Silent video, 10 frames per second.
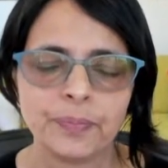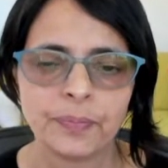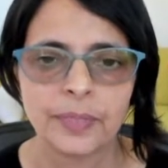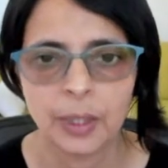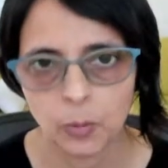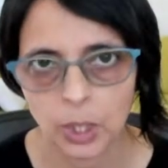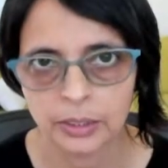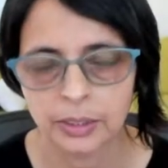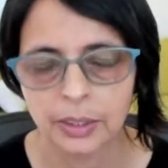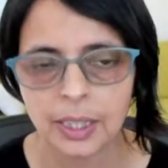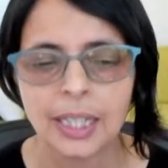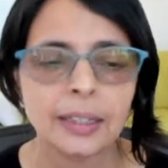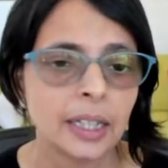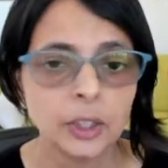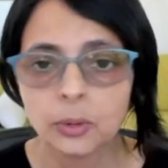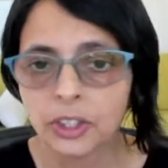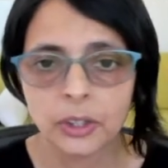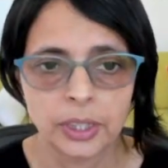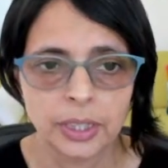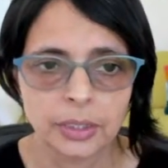Then what? Then you
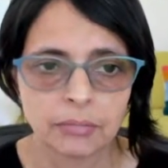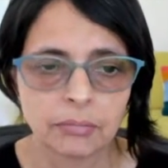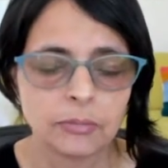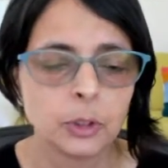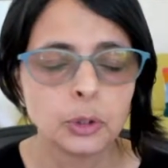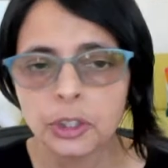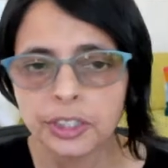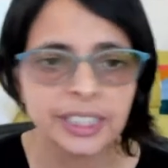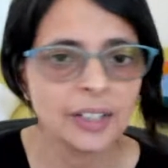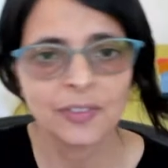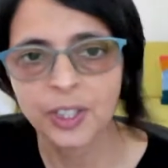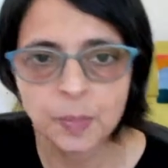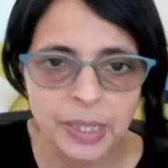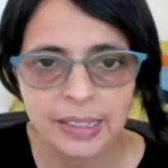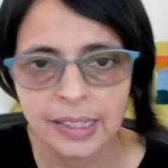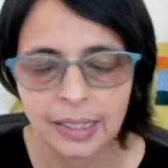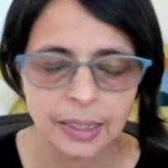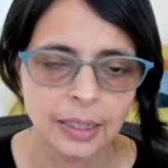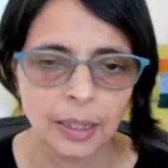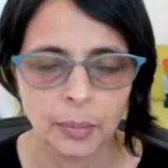recurse. Do your DFS business at the
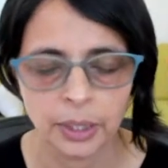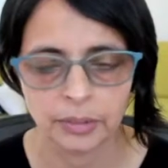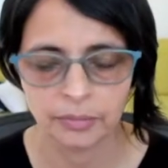neighbor.